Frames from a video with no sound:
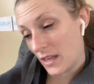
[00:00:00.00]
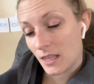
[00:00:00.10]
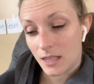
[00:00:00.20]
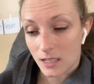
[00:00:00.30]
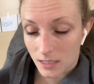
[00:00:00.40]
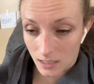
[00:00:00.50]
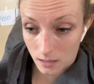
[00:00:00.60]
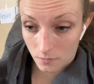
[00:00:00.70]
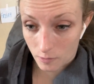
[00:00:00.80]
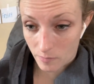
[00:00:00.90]
I think that's
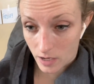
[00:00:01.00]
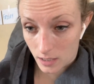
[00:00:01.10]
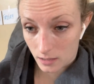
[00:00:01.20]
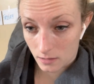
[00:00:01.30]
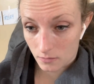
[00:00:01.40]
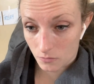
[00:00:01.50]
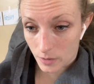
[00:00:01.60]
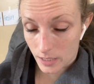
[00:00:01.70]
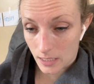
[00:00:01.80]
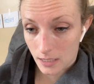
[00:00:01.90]
it for my
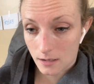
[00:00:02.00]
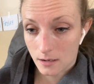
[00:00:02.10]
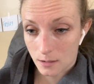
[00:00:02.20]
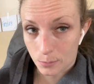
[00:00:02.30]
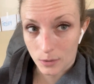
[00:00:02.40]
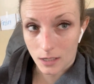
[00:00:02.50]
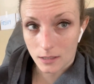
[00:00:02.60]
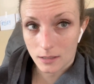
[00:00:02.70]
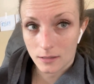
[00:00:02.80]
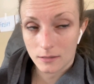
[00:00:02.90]
reading
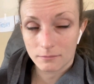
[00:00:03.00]
update.